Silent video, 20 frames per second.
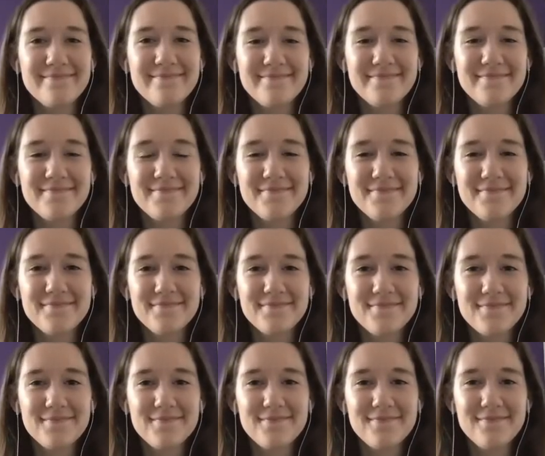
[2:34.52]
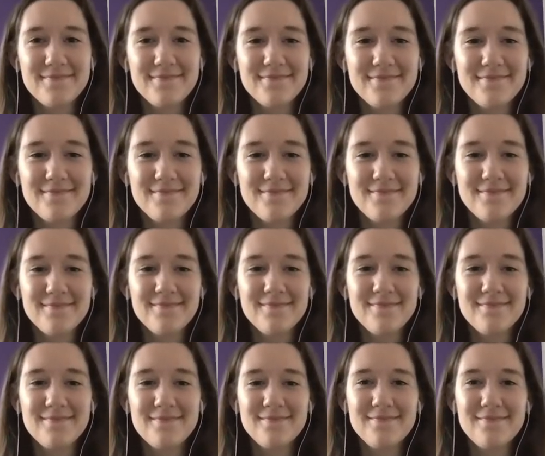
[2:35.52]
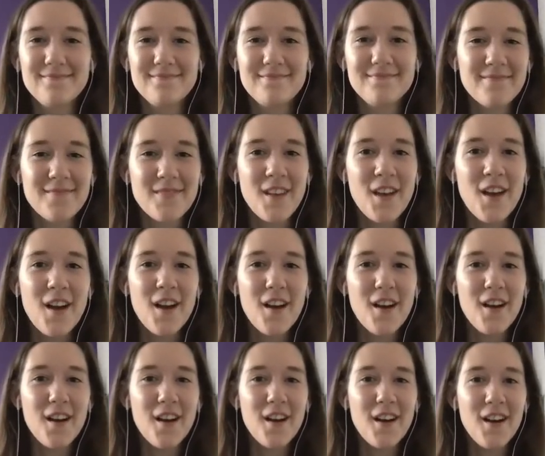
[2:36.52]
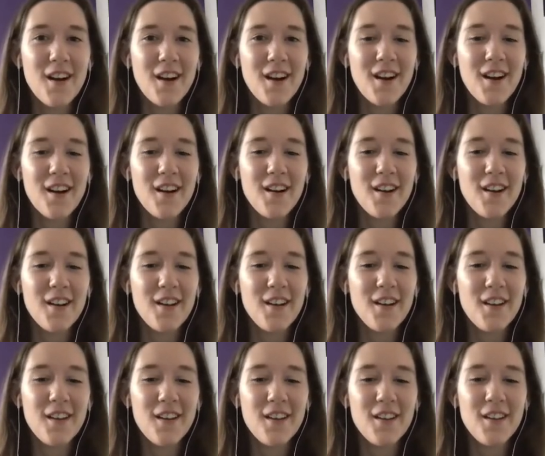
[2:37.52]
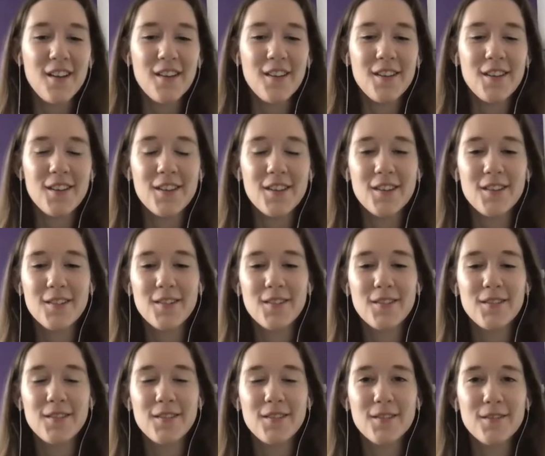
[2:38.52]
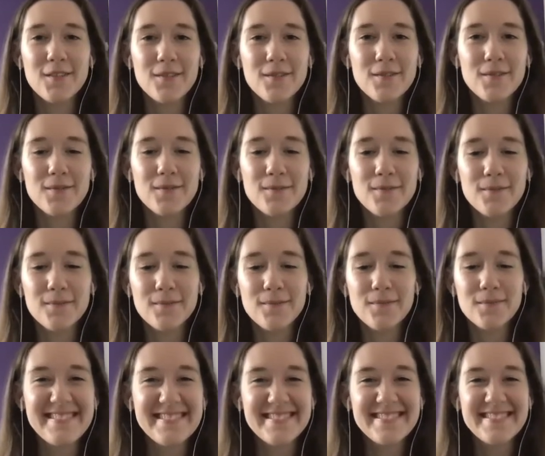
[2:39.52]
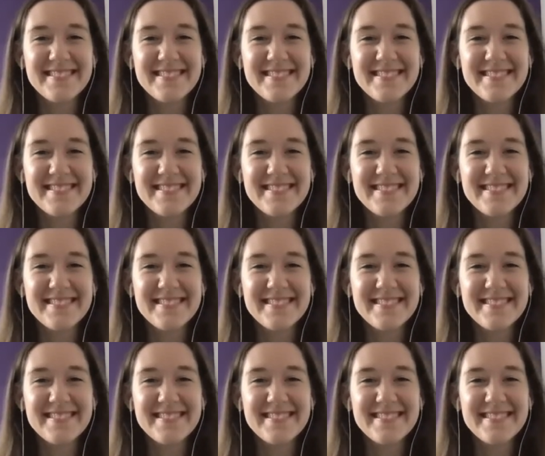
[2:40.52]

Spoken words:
(silent)